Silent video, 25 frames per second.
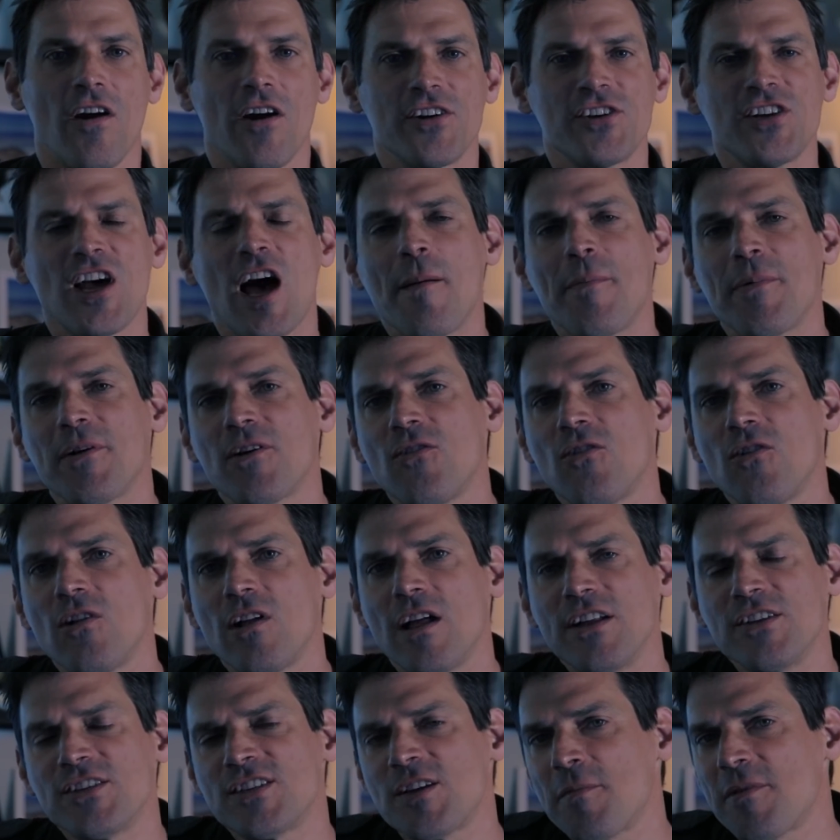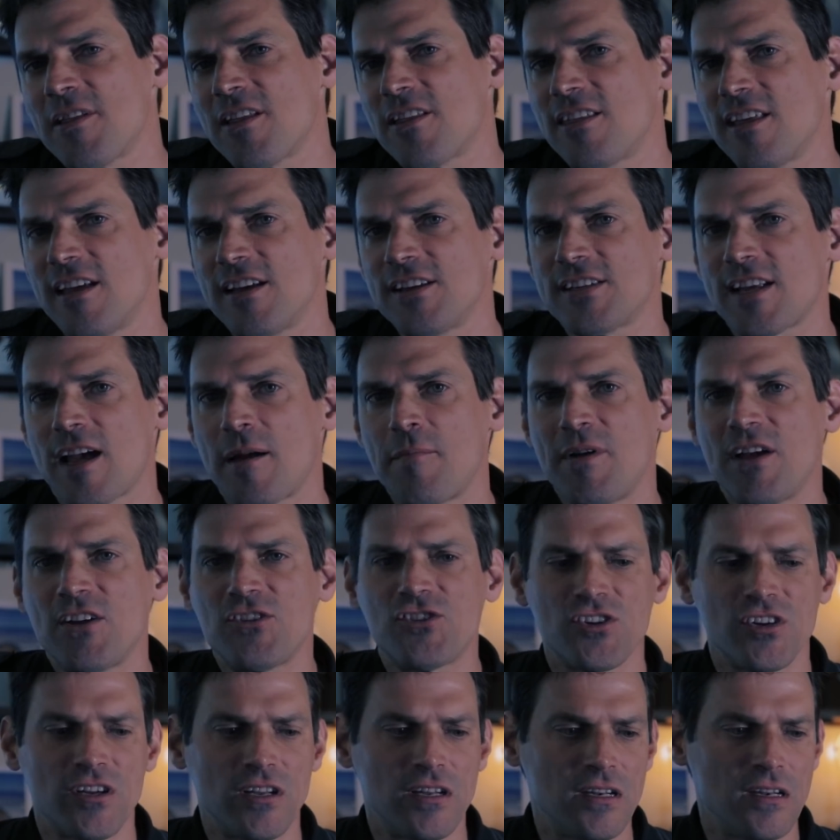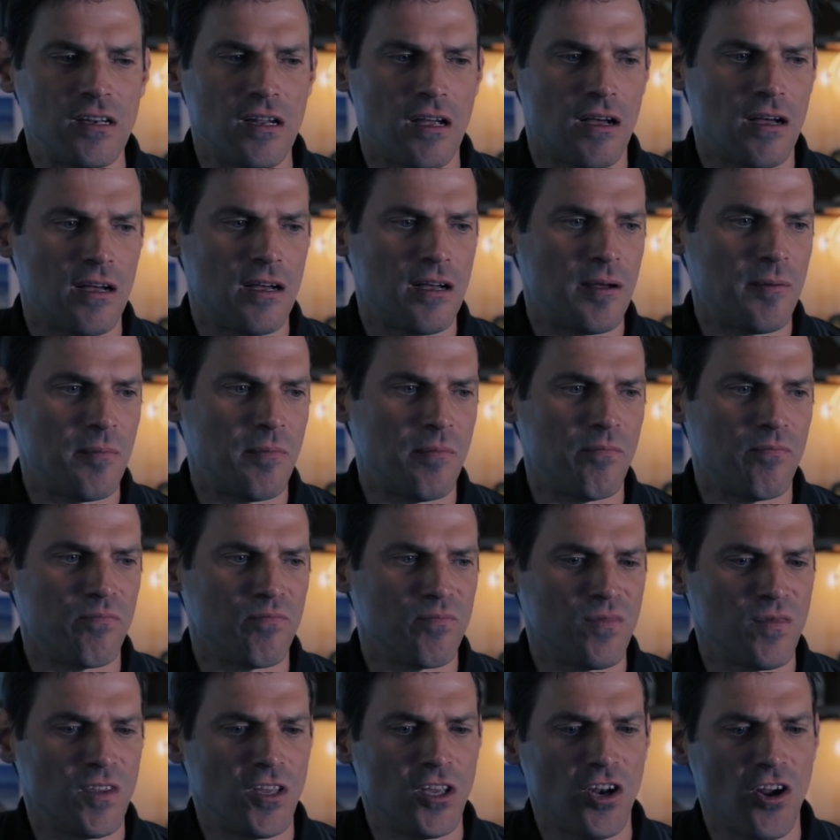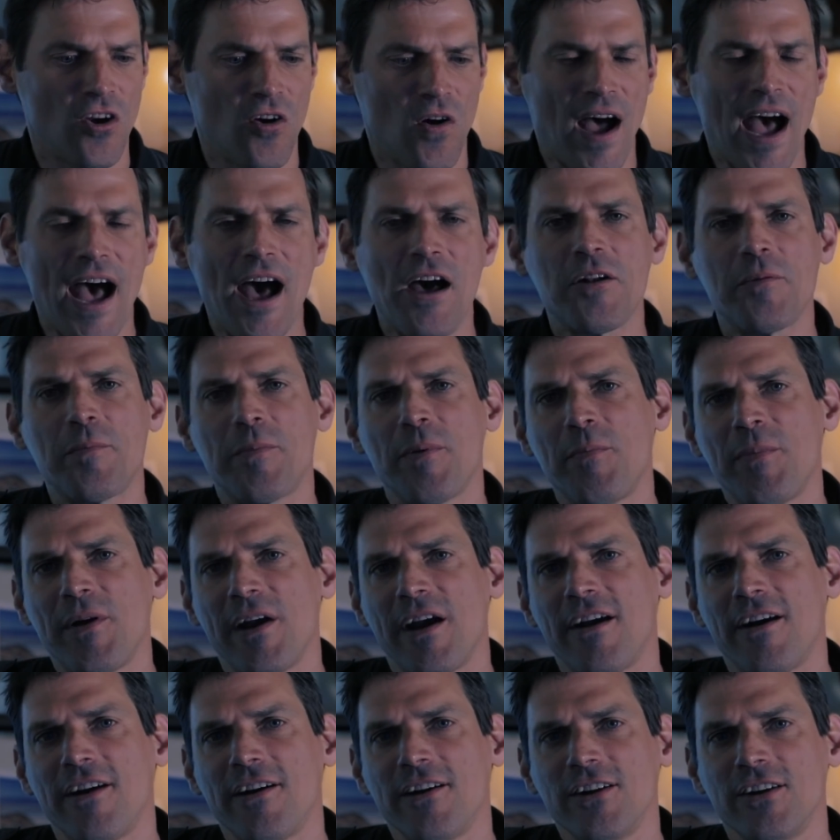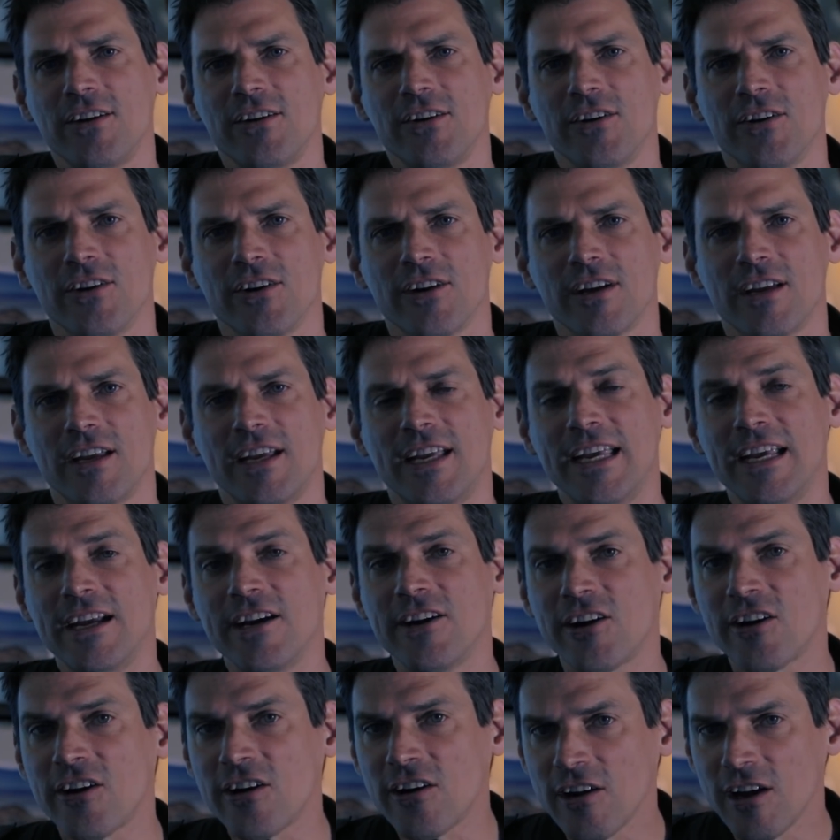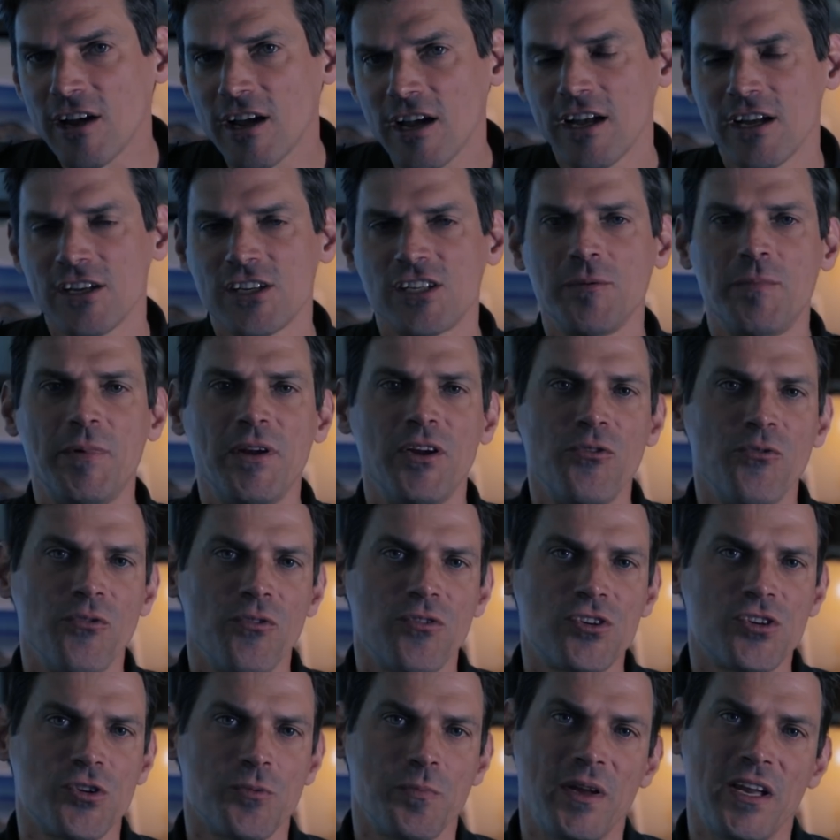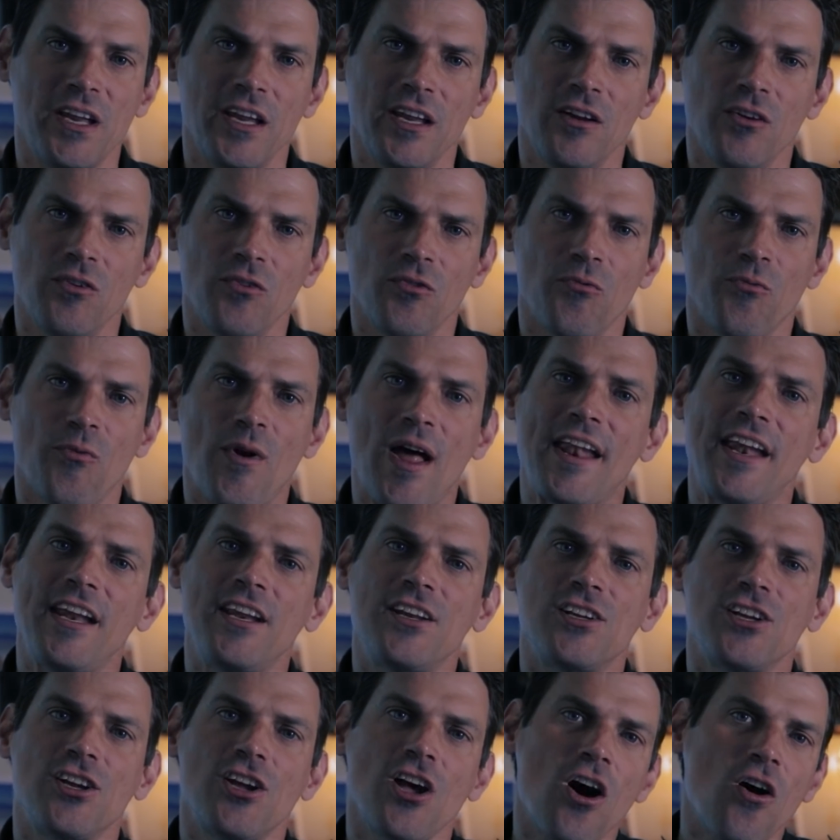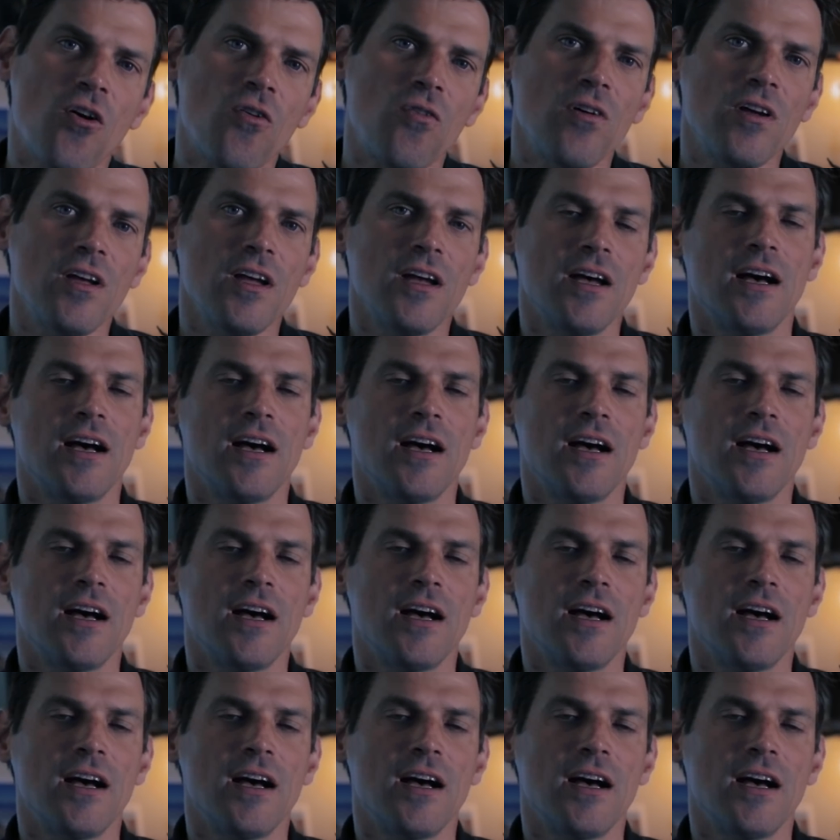topical, and some of the things I mentioned, how to prepare your gear to be ready to go,